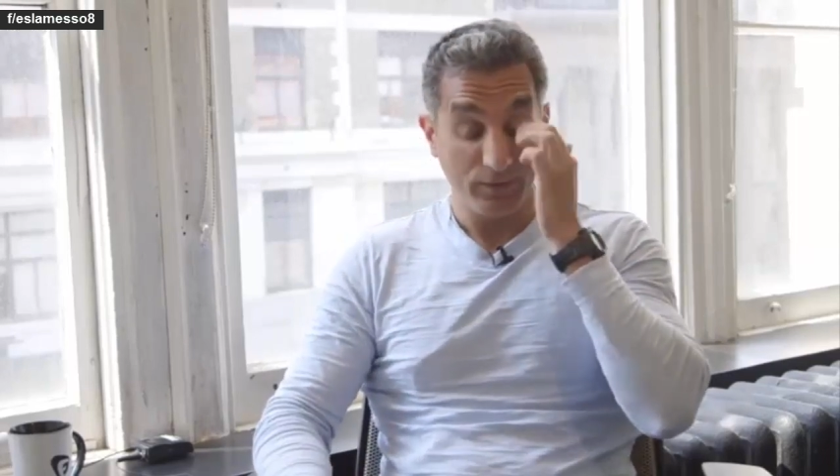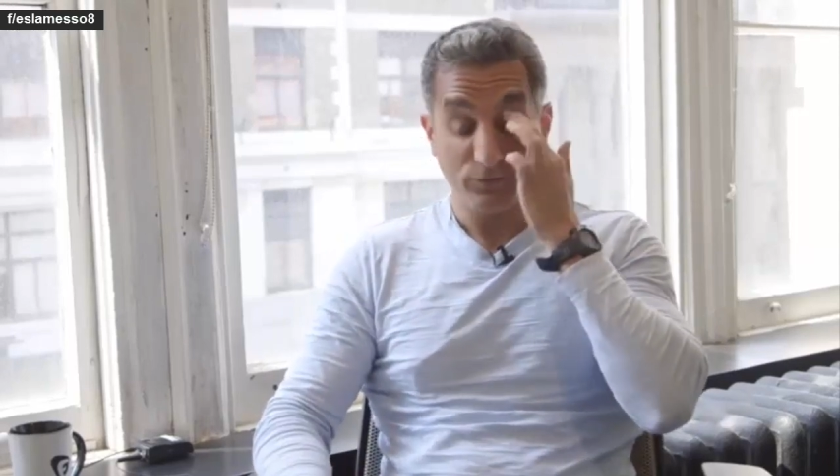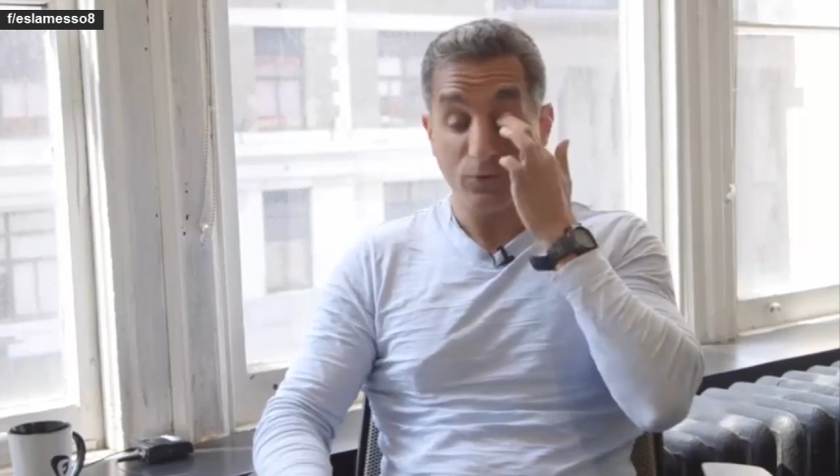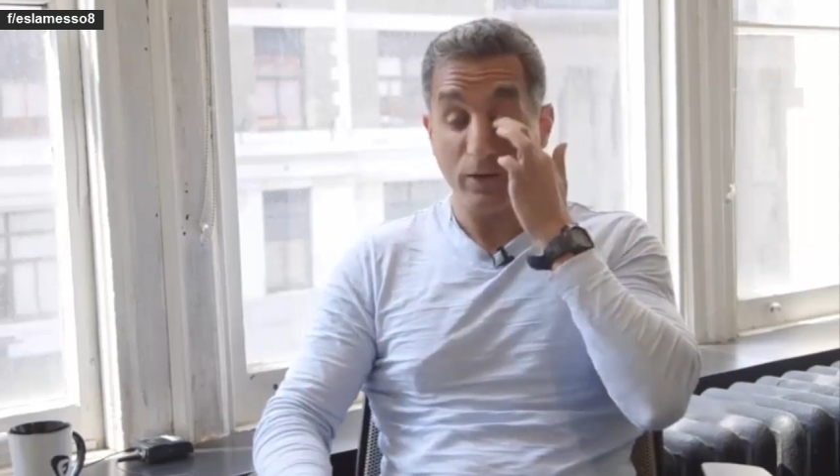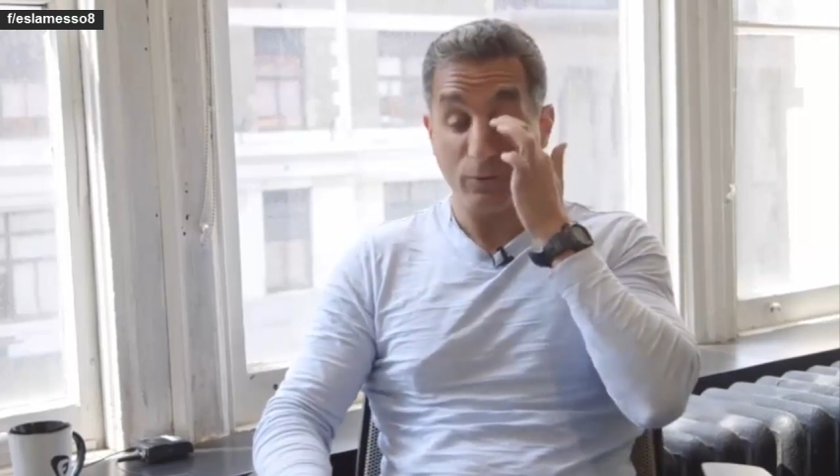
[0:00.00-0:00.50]

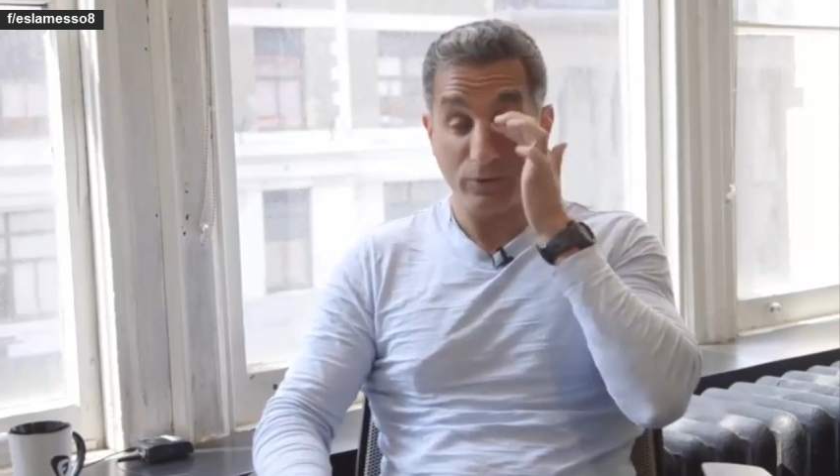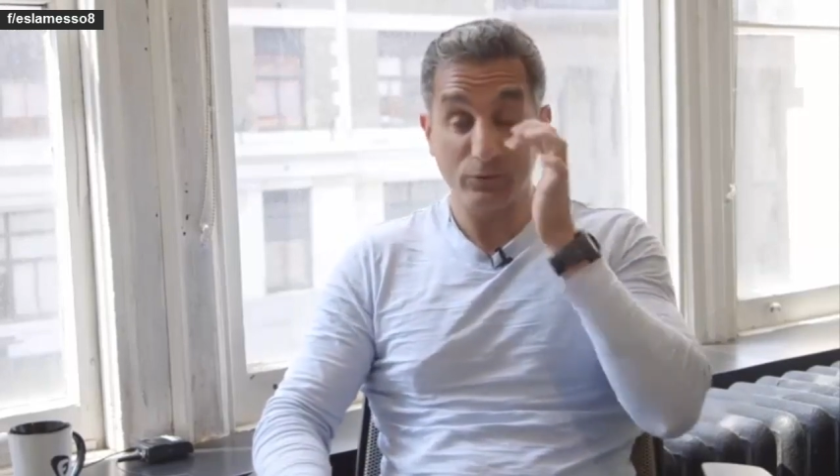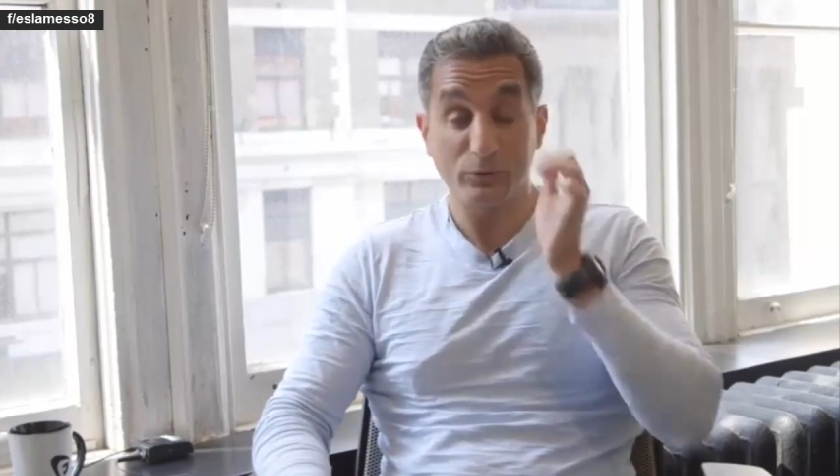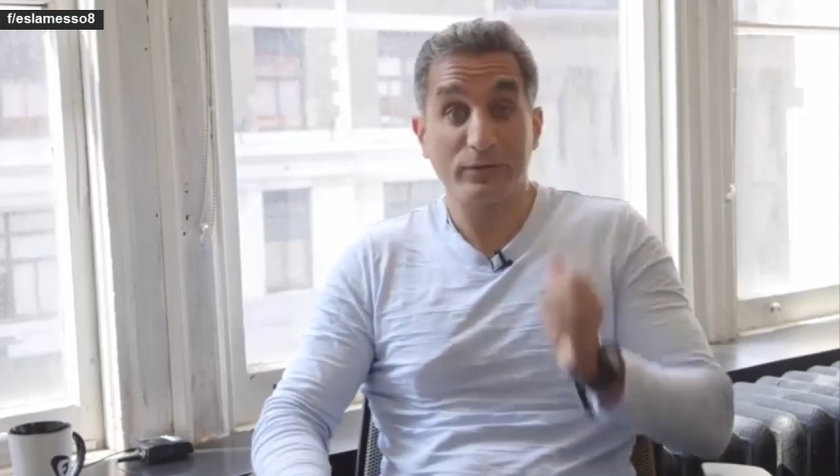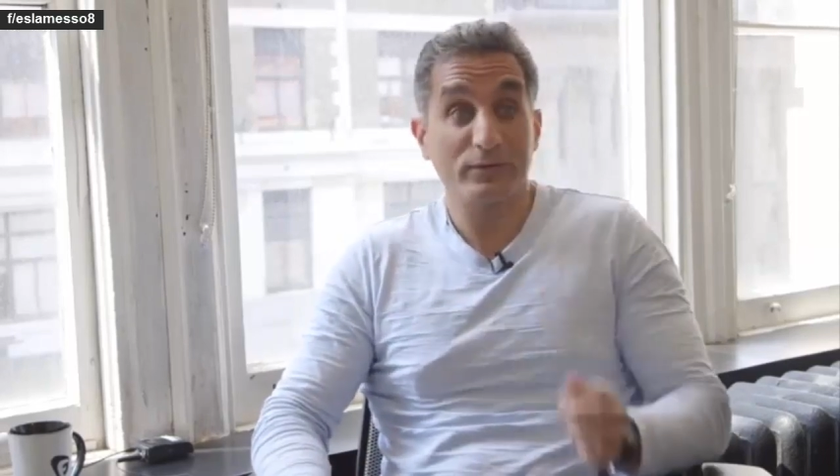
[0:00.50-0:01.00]
So I
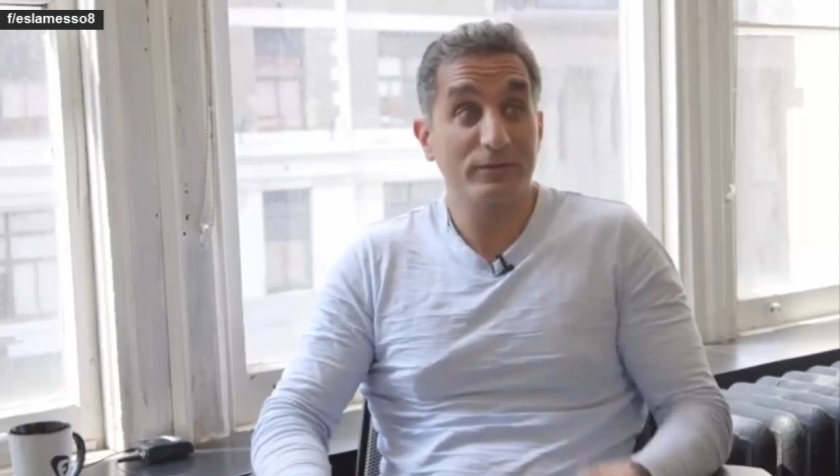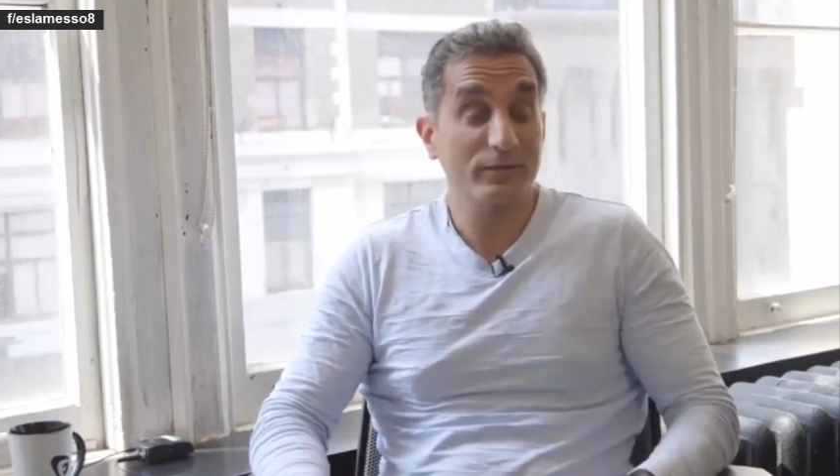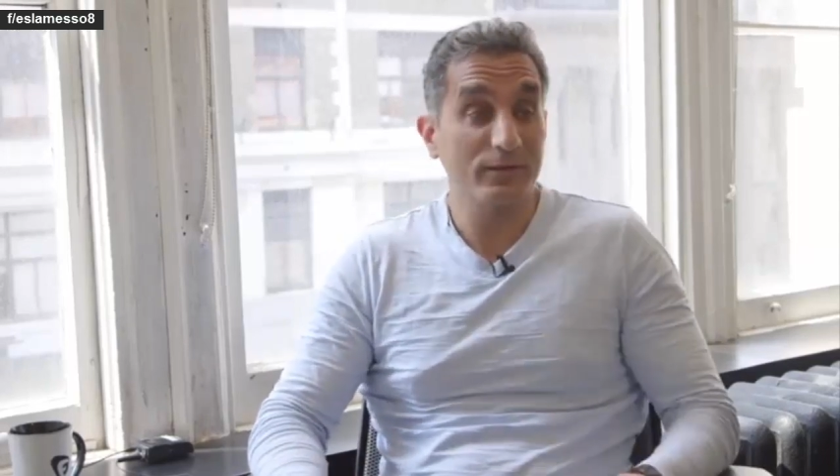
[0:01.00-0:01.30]
went to this